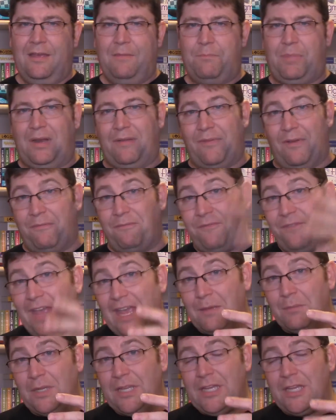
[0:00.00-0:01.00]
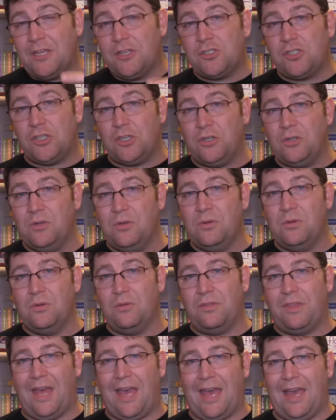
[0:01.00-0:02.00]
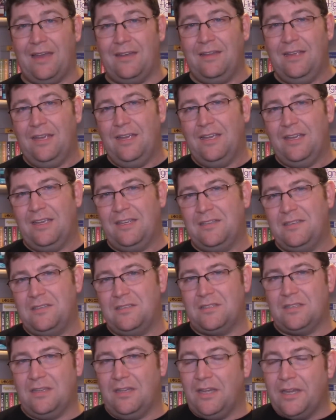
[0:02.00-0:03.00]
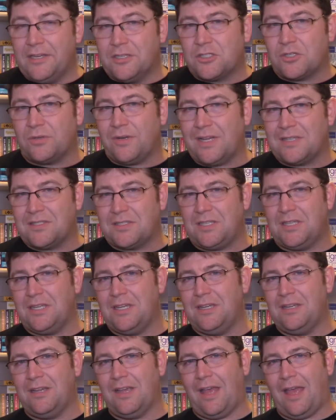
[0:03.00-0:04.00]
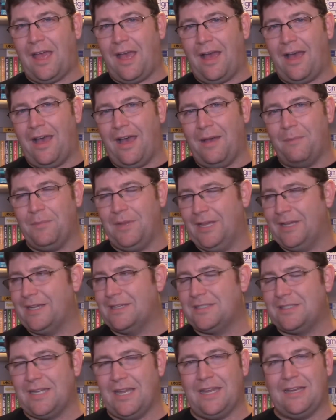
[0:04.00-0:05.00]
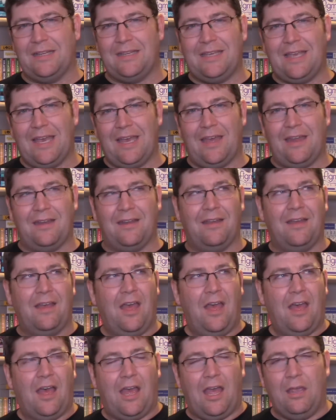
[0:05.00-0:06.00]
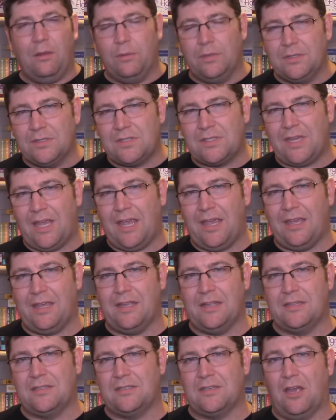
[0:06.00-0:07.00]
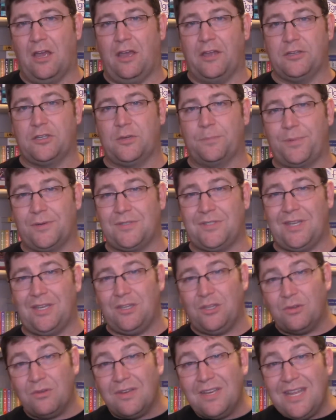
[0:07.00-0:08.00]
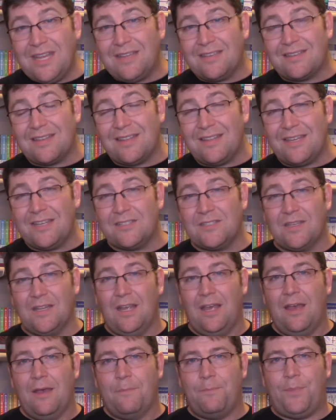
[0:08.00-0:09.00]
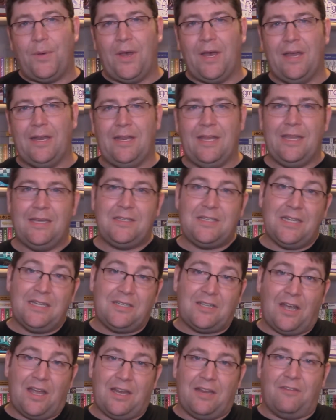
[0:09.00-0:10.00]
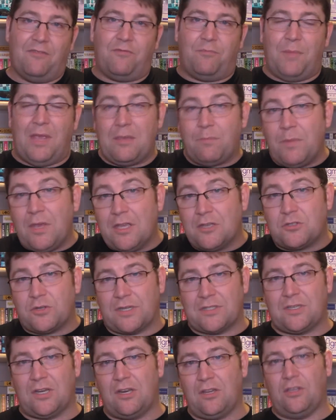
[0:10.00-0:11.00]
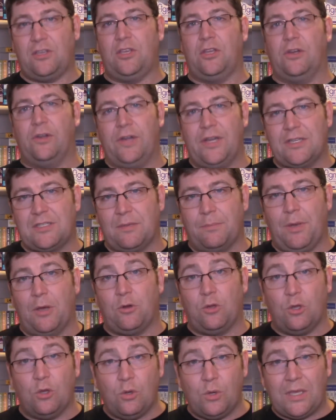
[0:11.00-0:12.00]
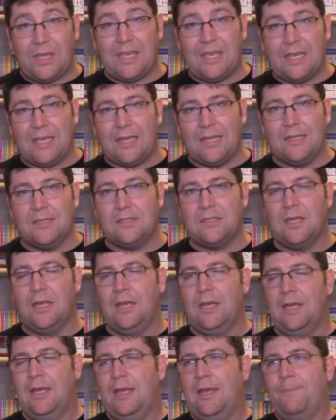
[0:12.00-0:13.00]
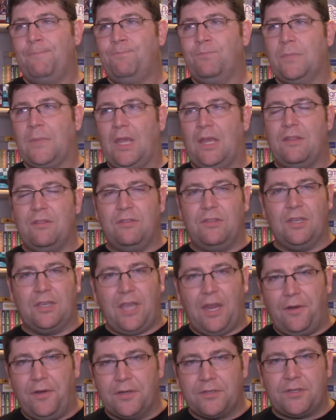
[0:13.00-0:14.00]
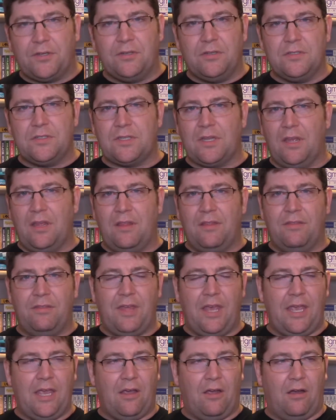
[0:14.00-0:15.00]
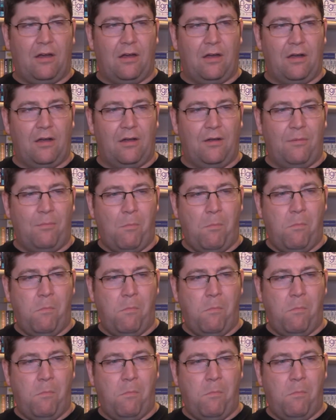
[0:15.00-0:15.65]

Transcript: bit of a family issue that is interesting. Like I said, again, I wouldn't say it's 100% unique to this, but it did kind of make me interested and curious about who he is. The characters, they are,